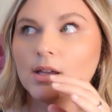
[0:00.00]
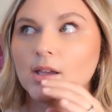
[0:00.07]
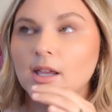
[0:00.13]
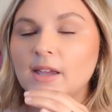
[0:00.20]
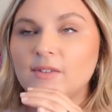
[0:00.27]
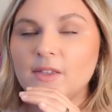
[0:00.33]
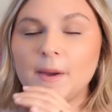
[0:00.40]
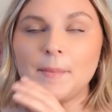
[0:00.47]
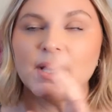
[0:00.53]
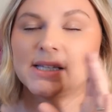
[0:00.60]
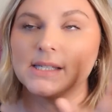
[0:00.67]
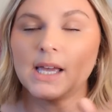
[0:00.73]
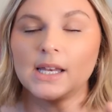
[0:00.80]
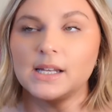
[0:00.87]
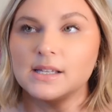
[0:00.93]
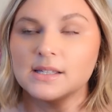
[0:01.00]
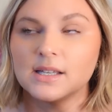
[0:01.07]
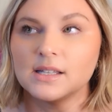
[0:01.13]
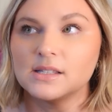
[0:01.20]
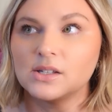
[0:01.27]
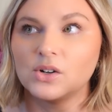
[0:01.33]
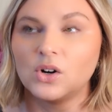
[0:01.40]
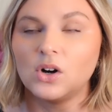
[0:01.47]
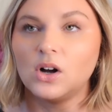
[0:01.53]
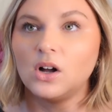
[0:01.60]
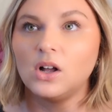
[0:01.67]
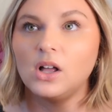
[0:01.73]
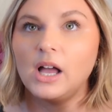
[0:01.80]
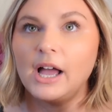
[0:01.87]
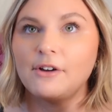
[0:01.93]
If that makes any sense at
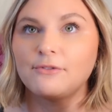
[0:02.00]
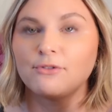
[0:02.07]
all.